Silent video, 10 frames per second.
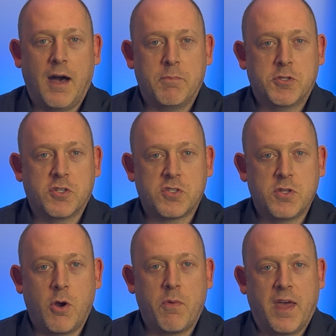but just
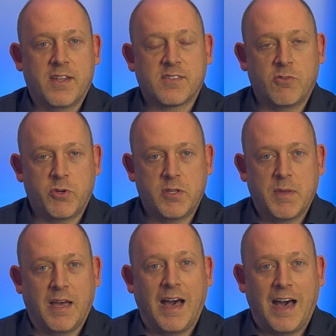know that it's going to be
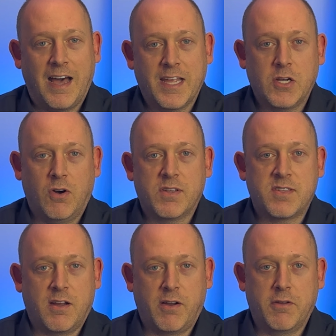a high cost
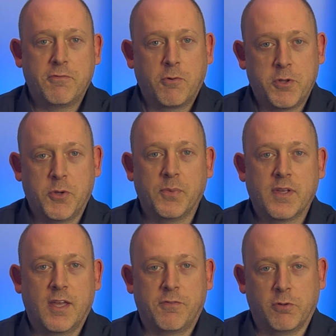area for you
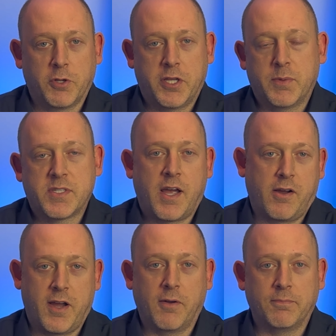if you're looking to retire here.